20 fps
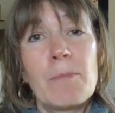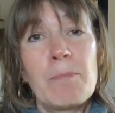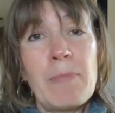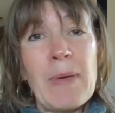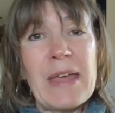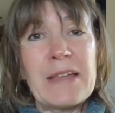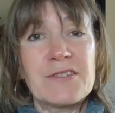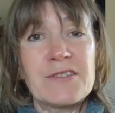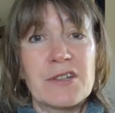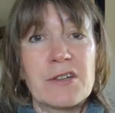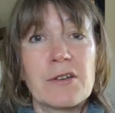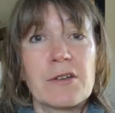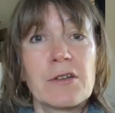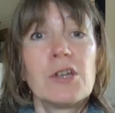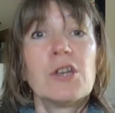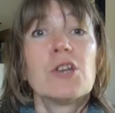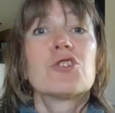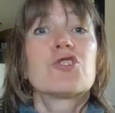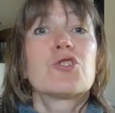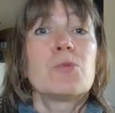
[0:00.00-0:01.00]
better
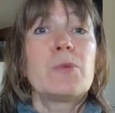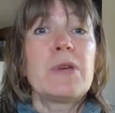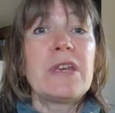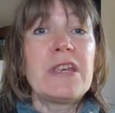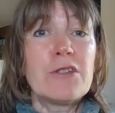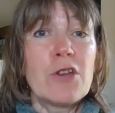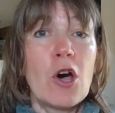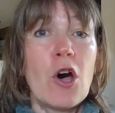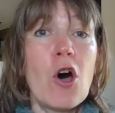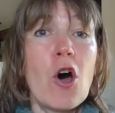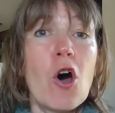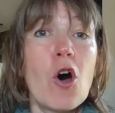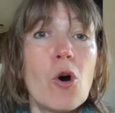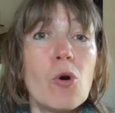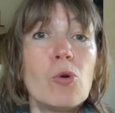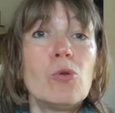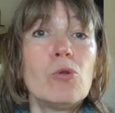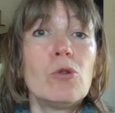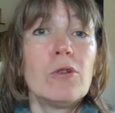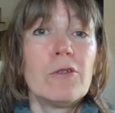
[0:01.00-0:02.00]
to eat the
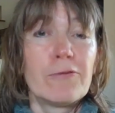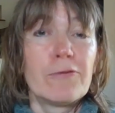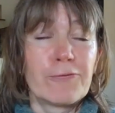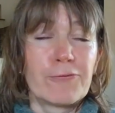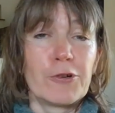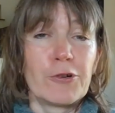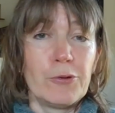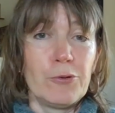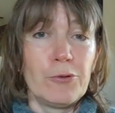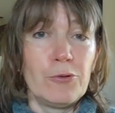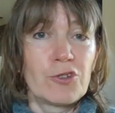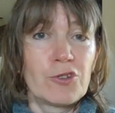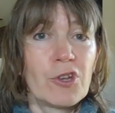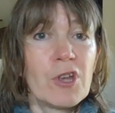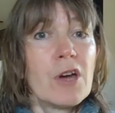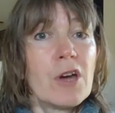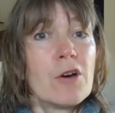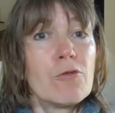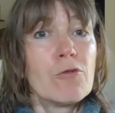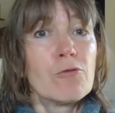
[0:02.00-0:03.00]
whole fruit
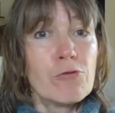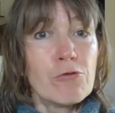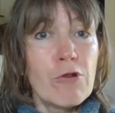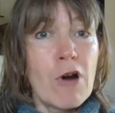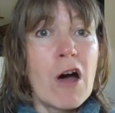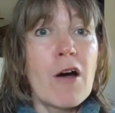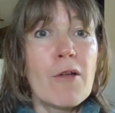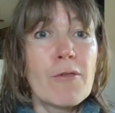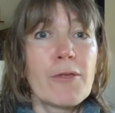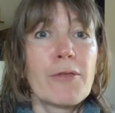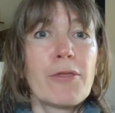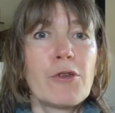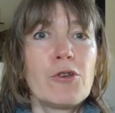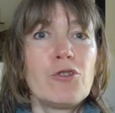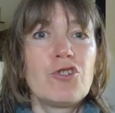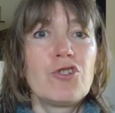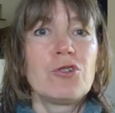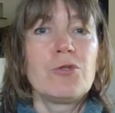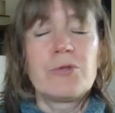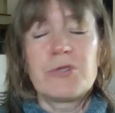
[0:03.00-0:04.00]
rather than
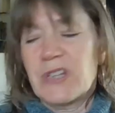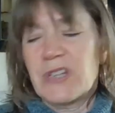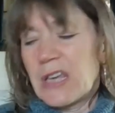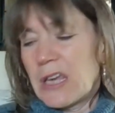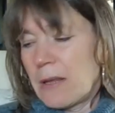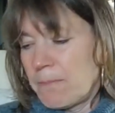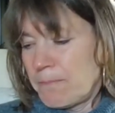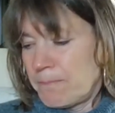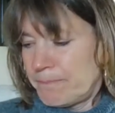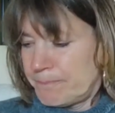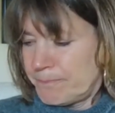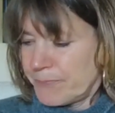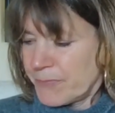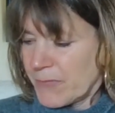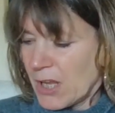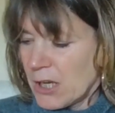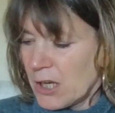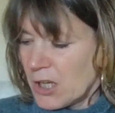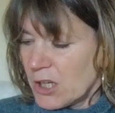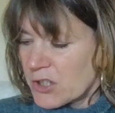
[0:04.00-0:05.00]
juicing it.
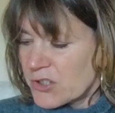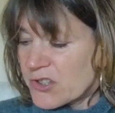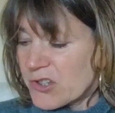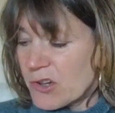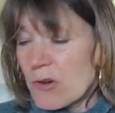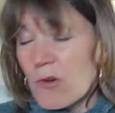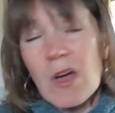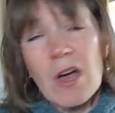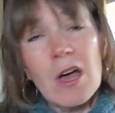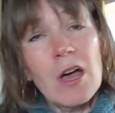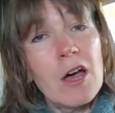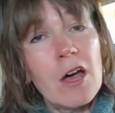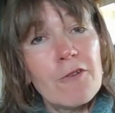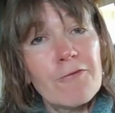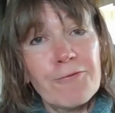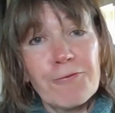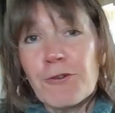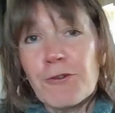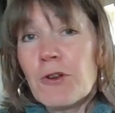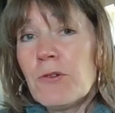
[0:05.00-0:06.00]
So
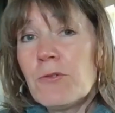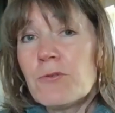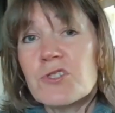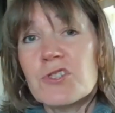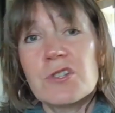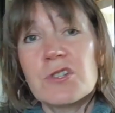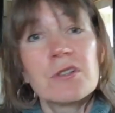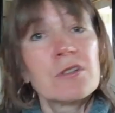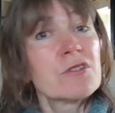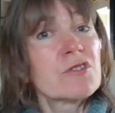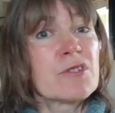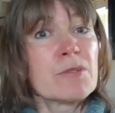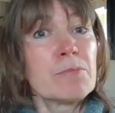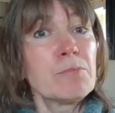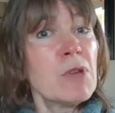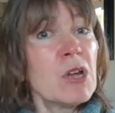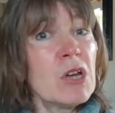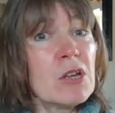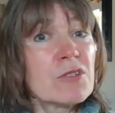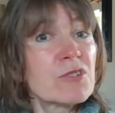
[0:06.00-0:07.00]
fruit, some
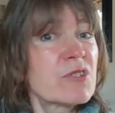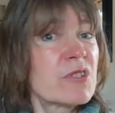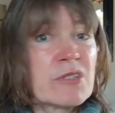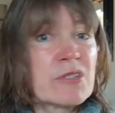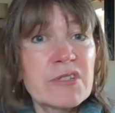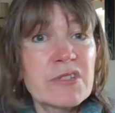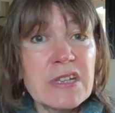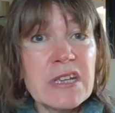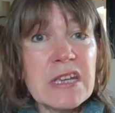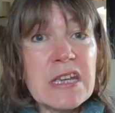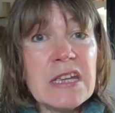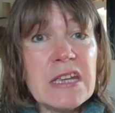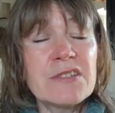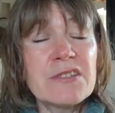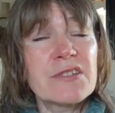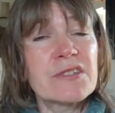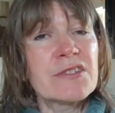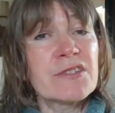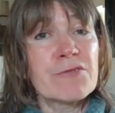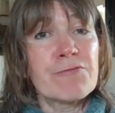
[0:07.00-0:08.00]
nuts and seeds
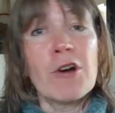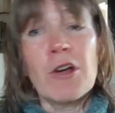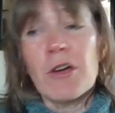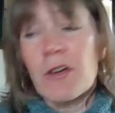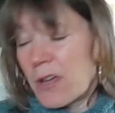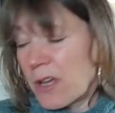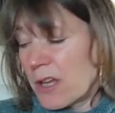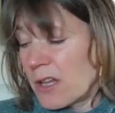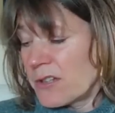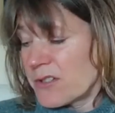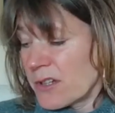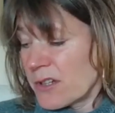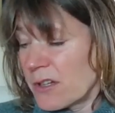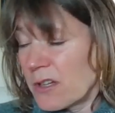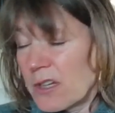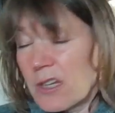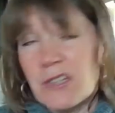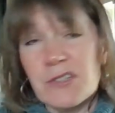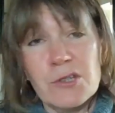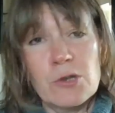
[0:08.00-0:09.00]
is
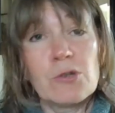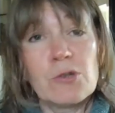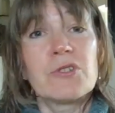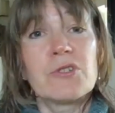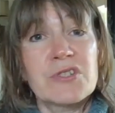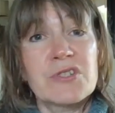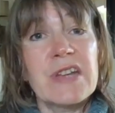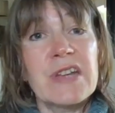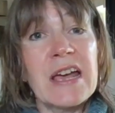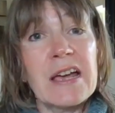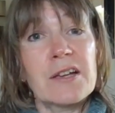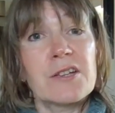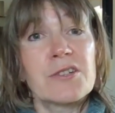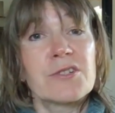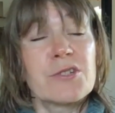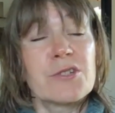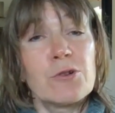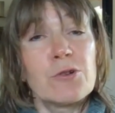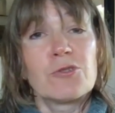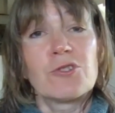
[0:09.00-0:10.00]
a good snack as
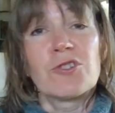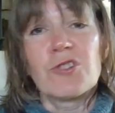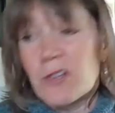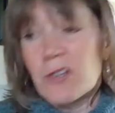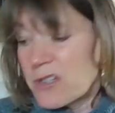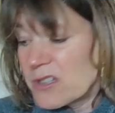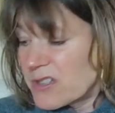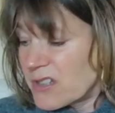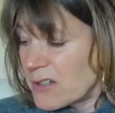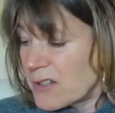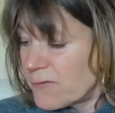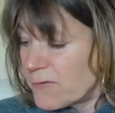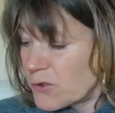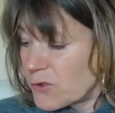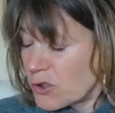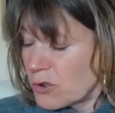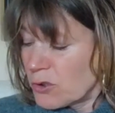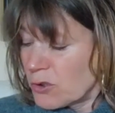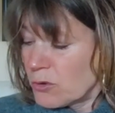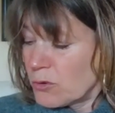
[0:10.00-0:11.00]
an alternative
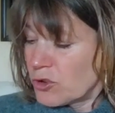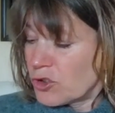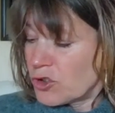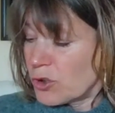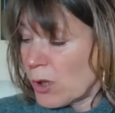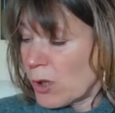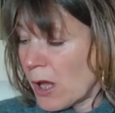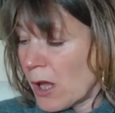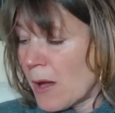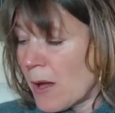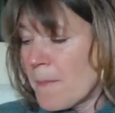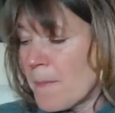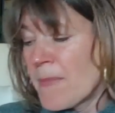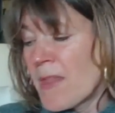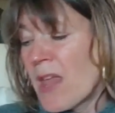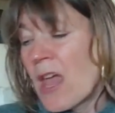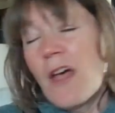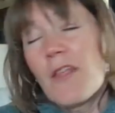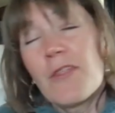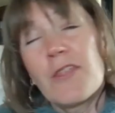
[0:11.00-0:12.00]
to sugar.
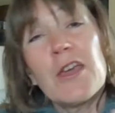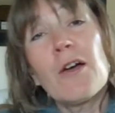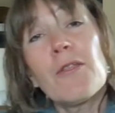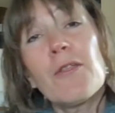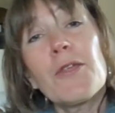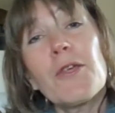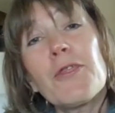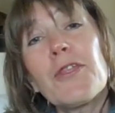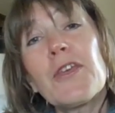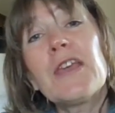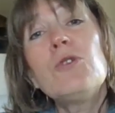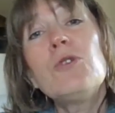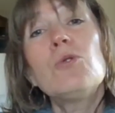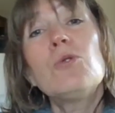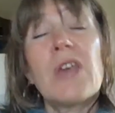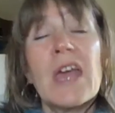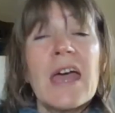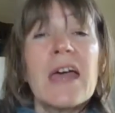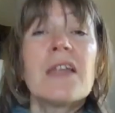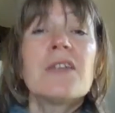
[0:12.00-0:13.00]
The other thing you
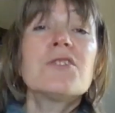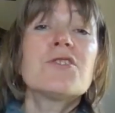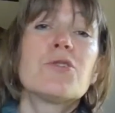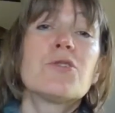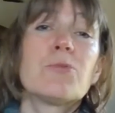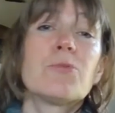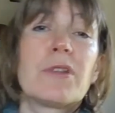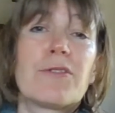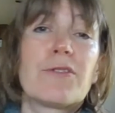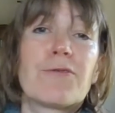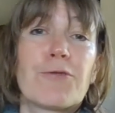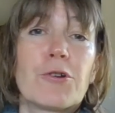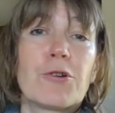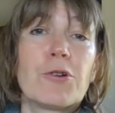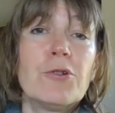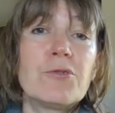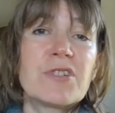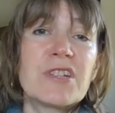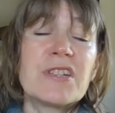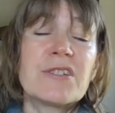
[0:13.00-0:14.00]
can do with
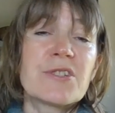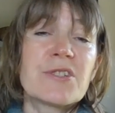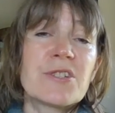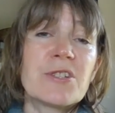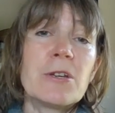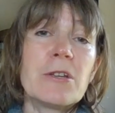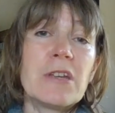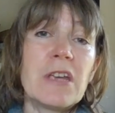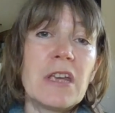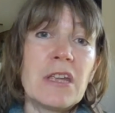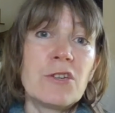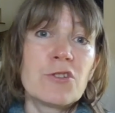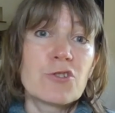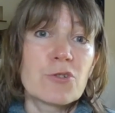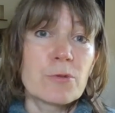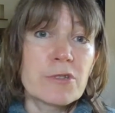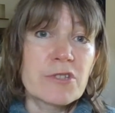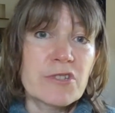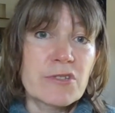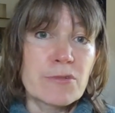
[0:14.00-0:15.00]
fruit is turn it
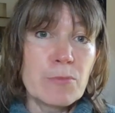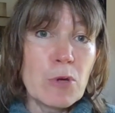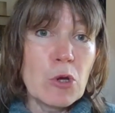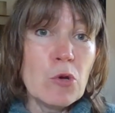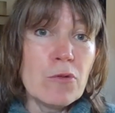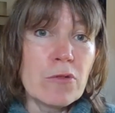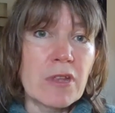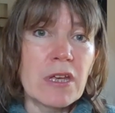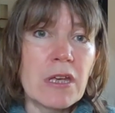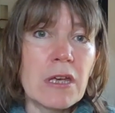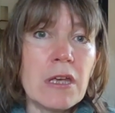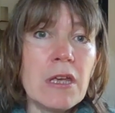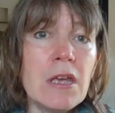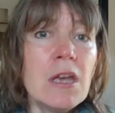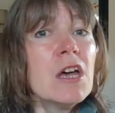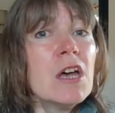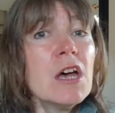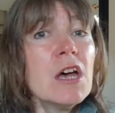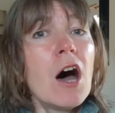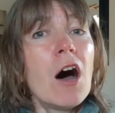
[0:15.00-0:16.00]
into a smoothie.
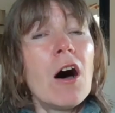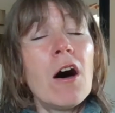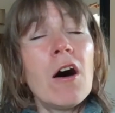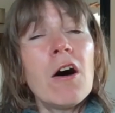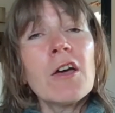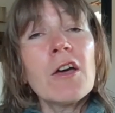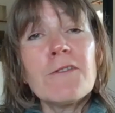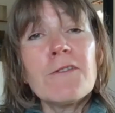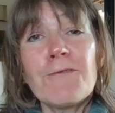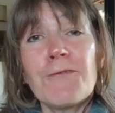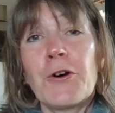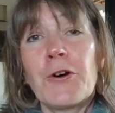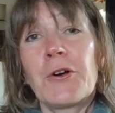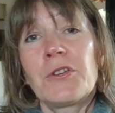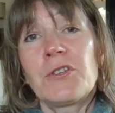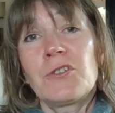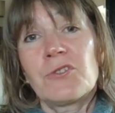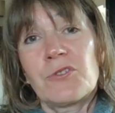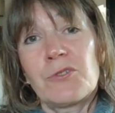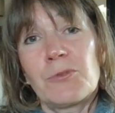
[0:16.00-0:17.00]
I
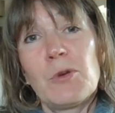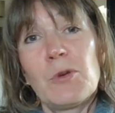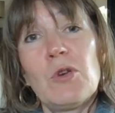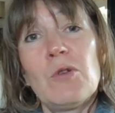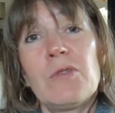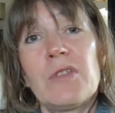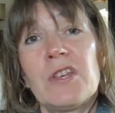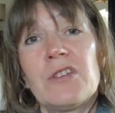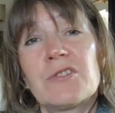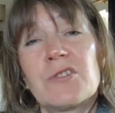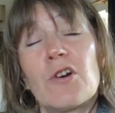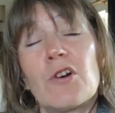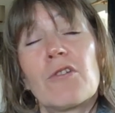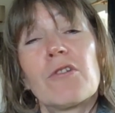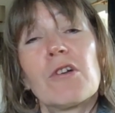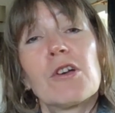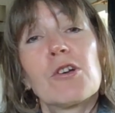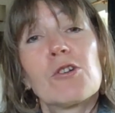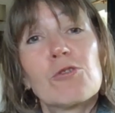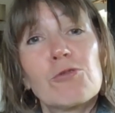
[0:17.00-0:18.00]
find smoothies are
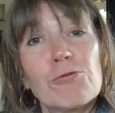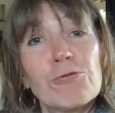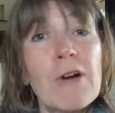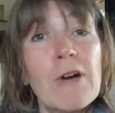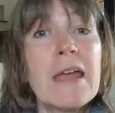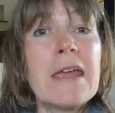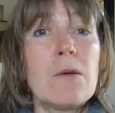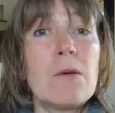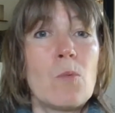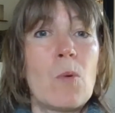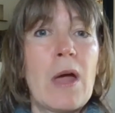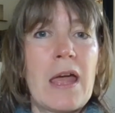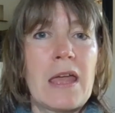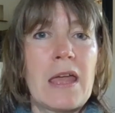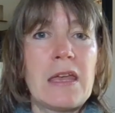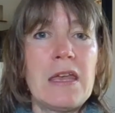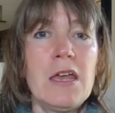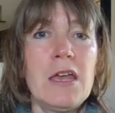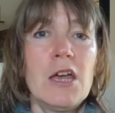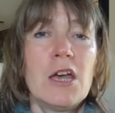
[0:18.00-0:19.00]
a great
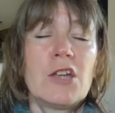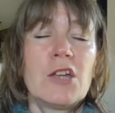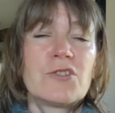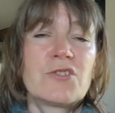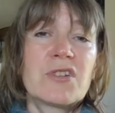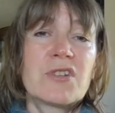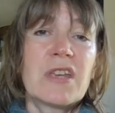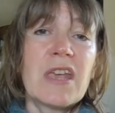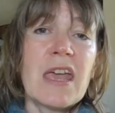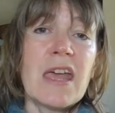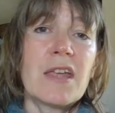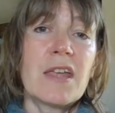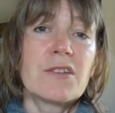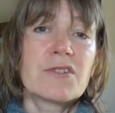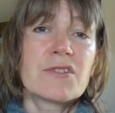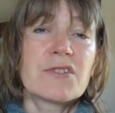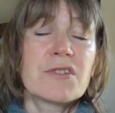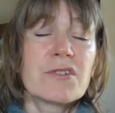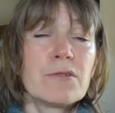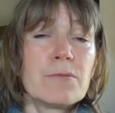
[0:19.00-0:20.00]
way to get
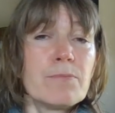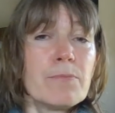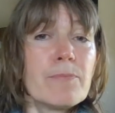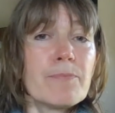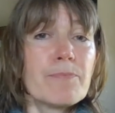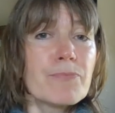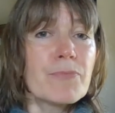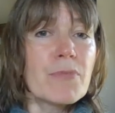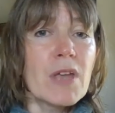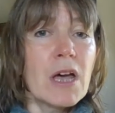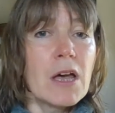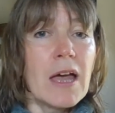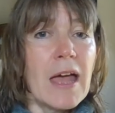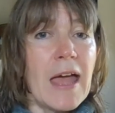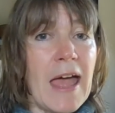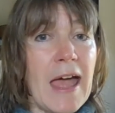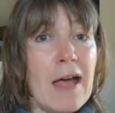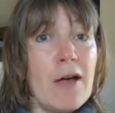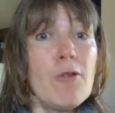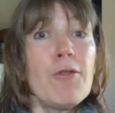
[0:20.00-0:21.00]
some
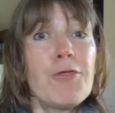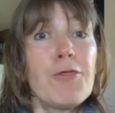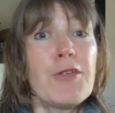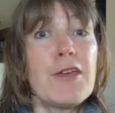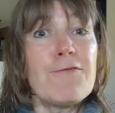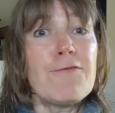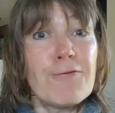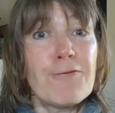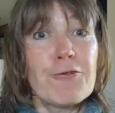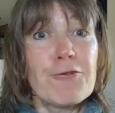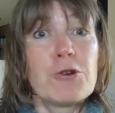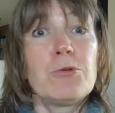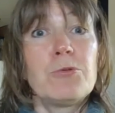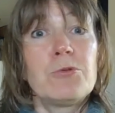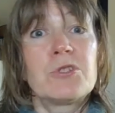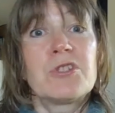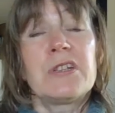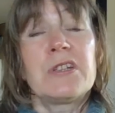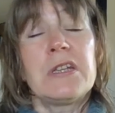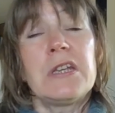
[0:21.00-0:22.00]
healthy,
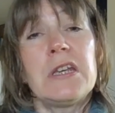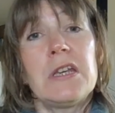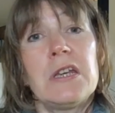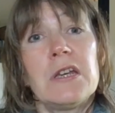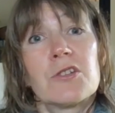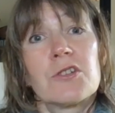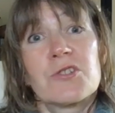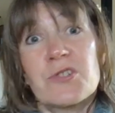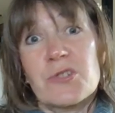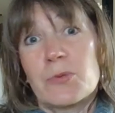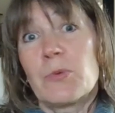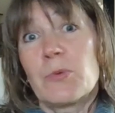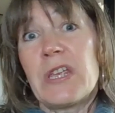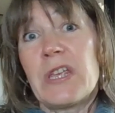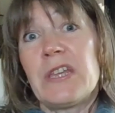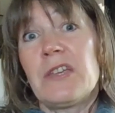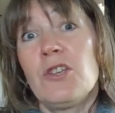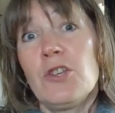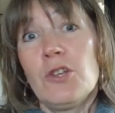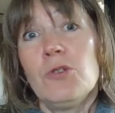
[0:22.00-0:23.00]
fruity,
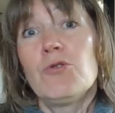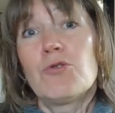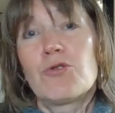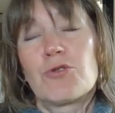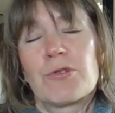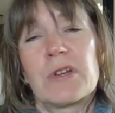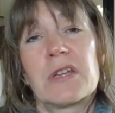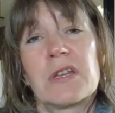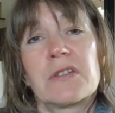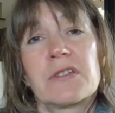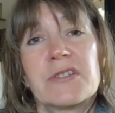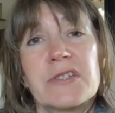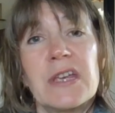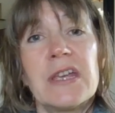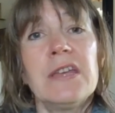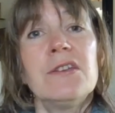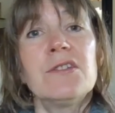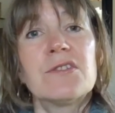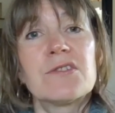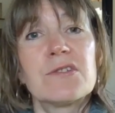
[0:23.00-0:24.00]
sweet nutrients
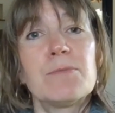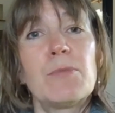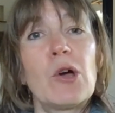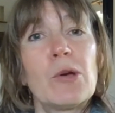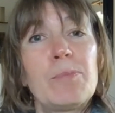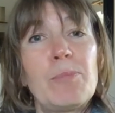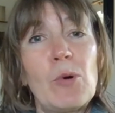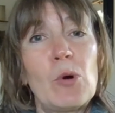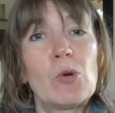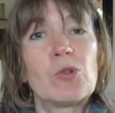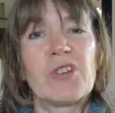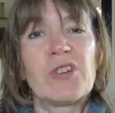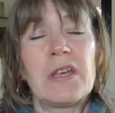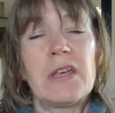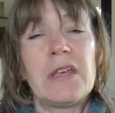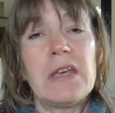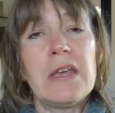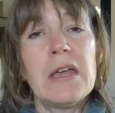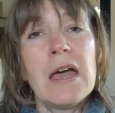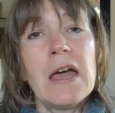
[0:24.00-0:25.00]
into my
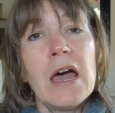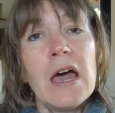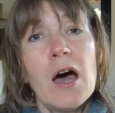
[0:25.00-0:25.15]
body,